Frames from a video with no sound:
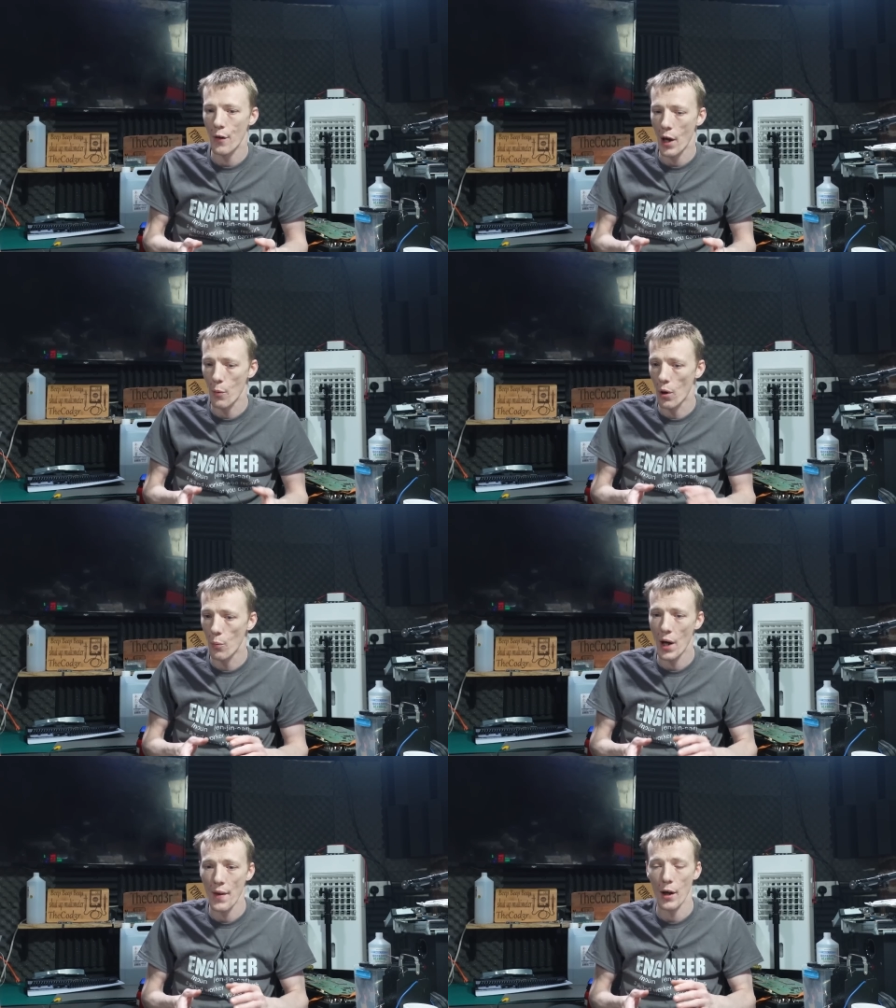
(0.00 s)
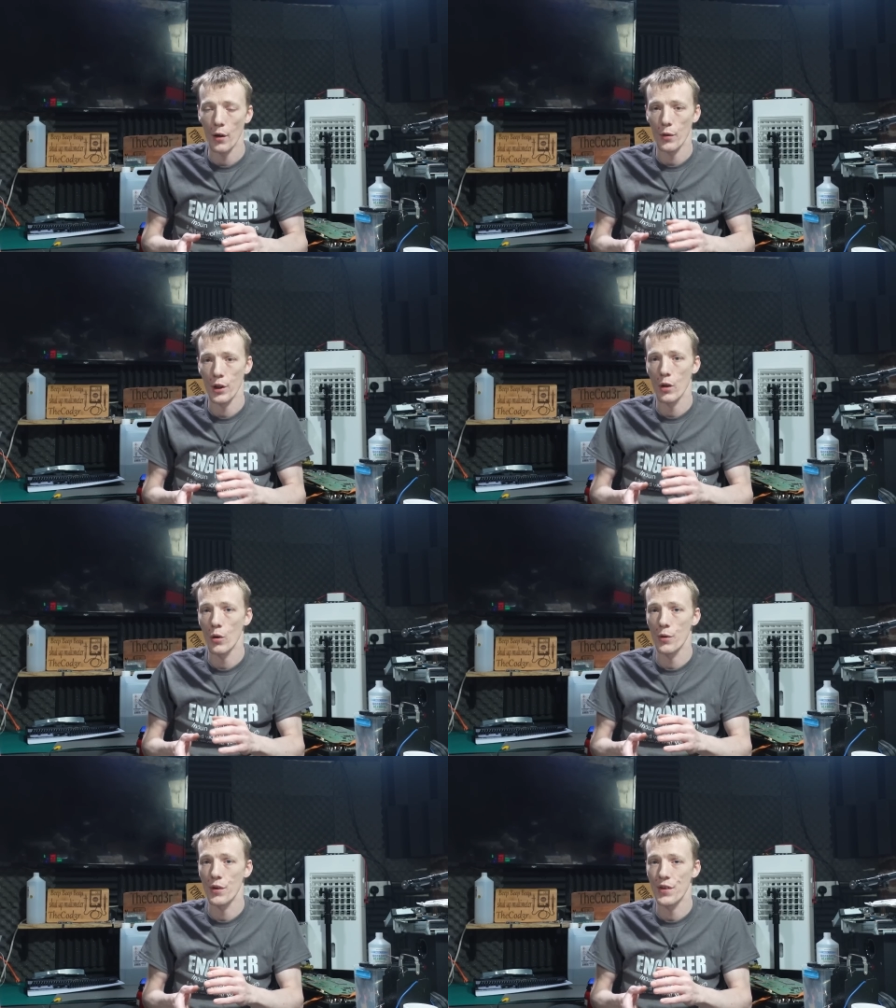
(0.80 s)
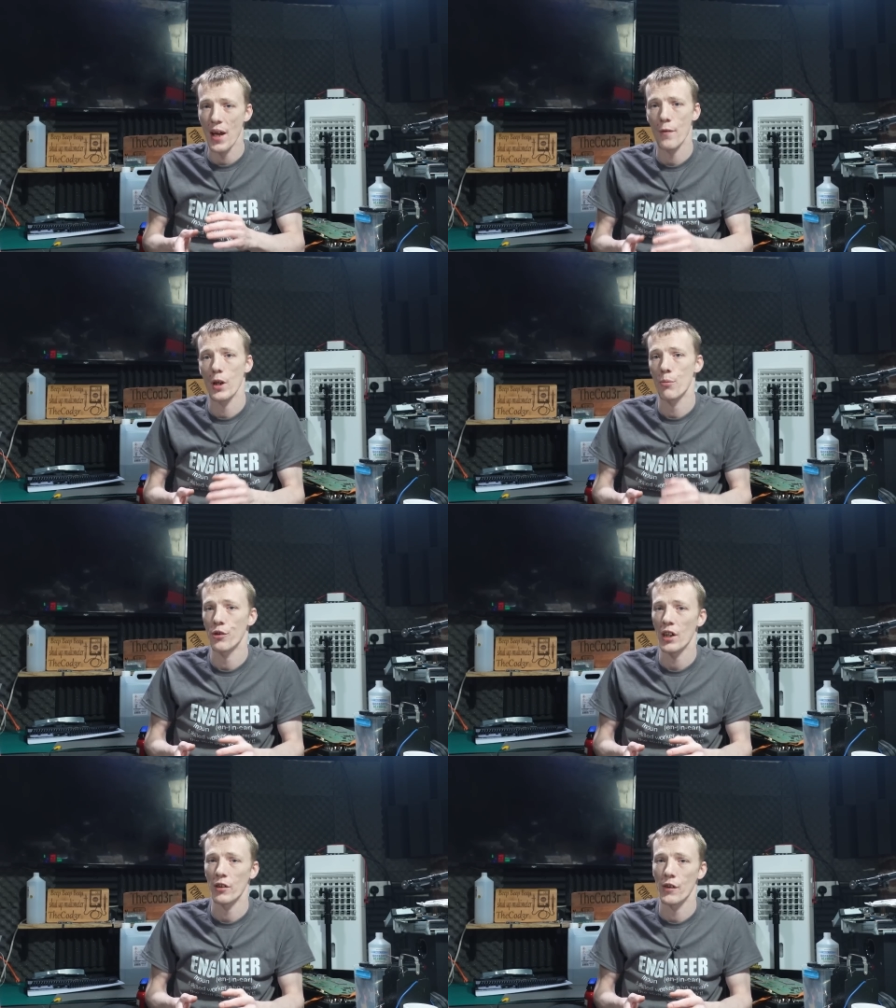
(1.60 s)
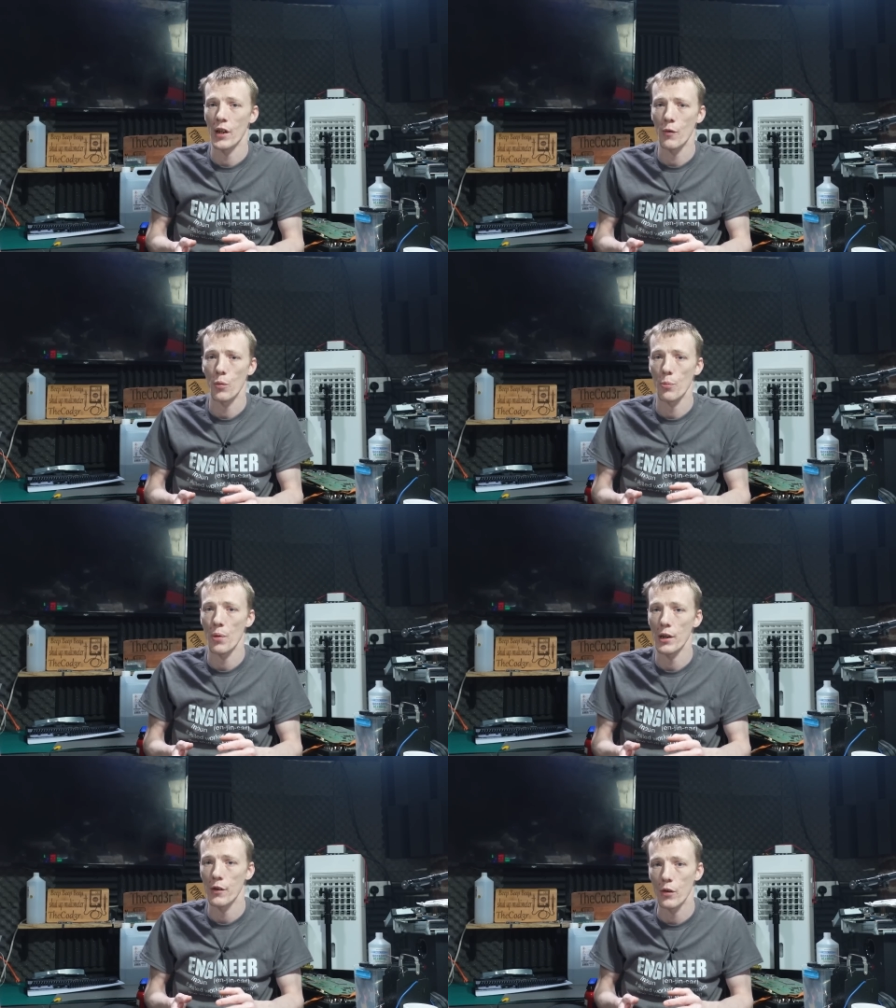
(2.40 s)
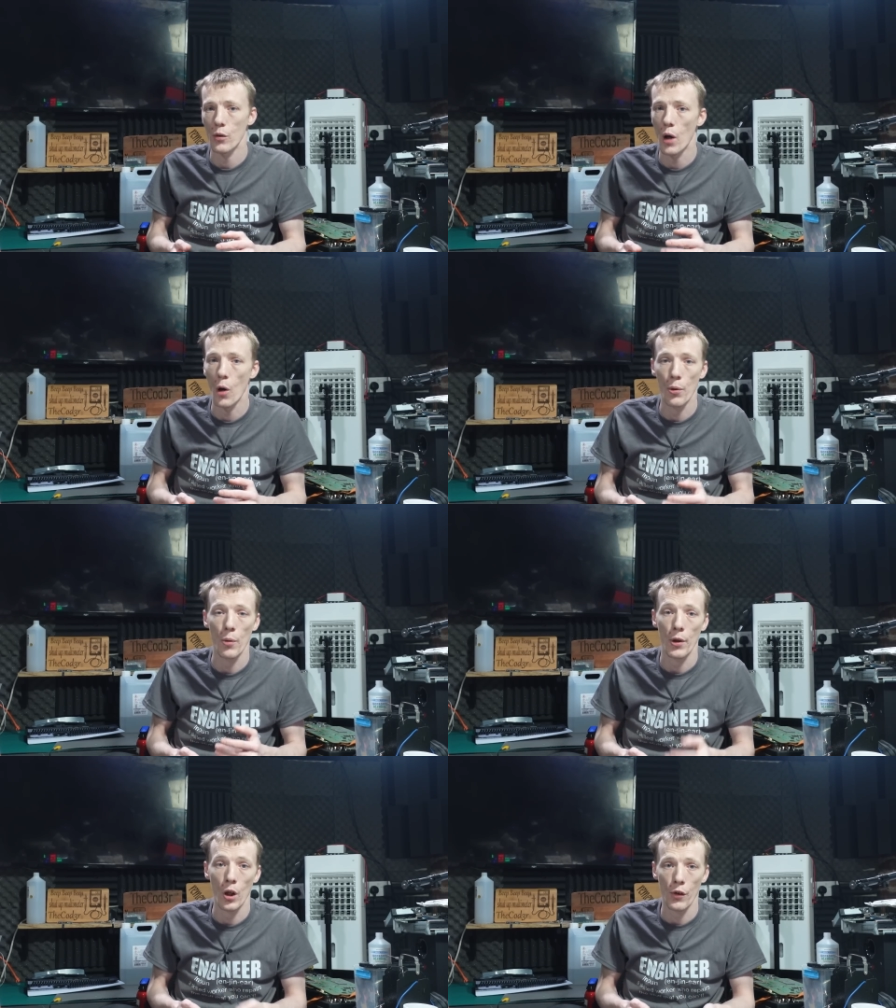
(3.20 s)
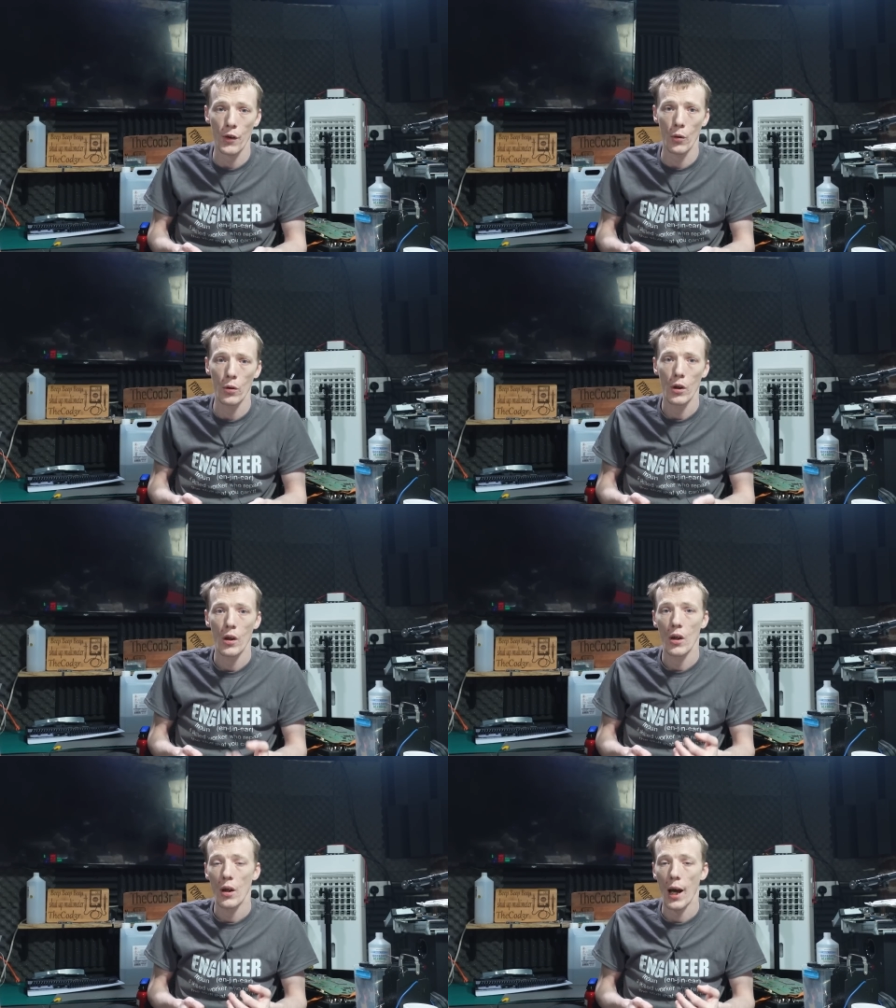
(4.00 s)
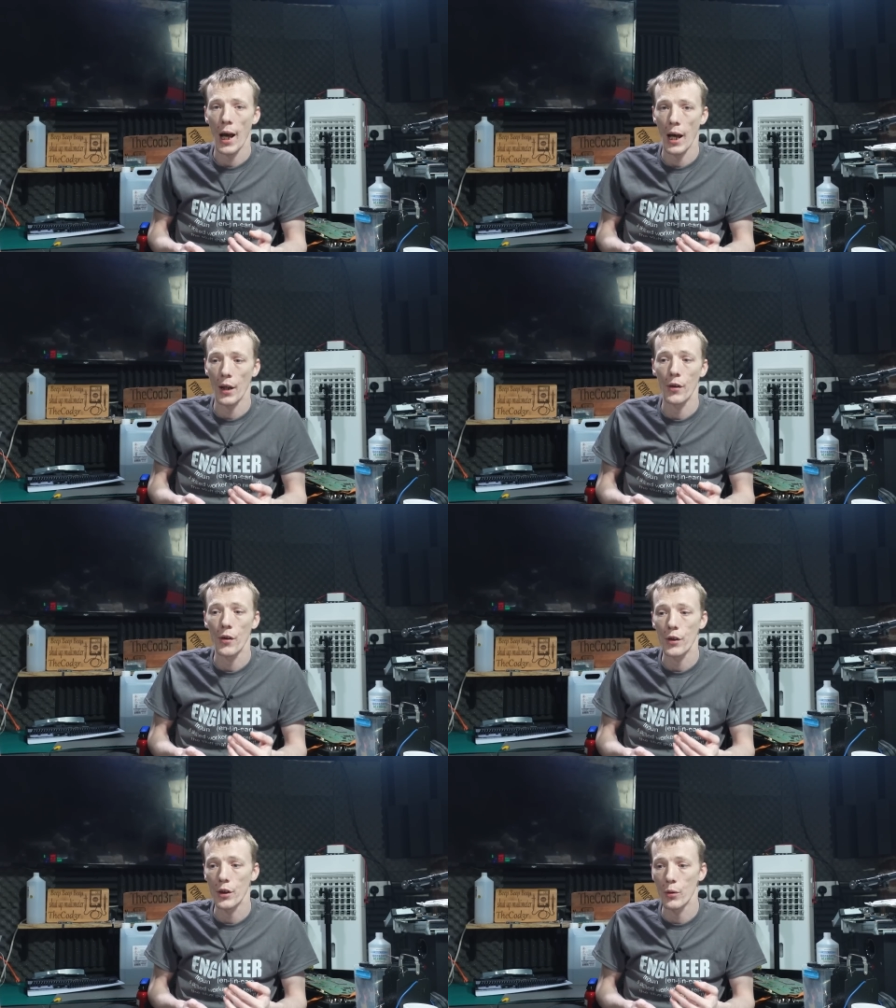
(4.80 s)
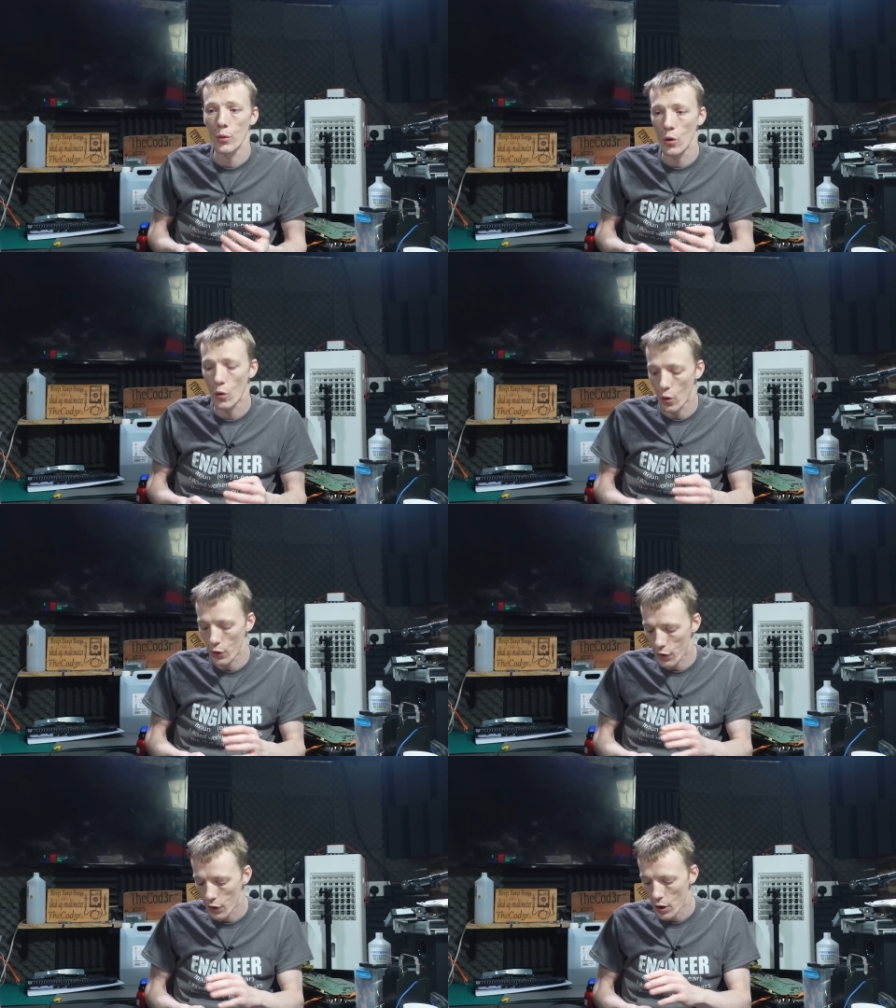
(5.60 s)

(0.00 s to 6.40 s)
that one way that you could definitely protect yourself would be to open up the console and you could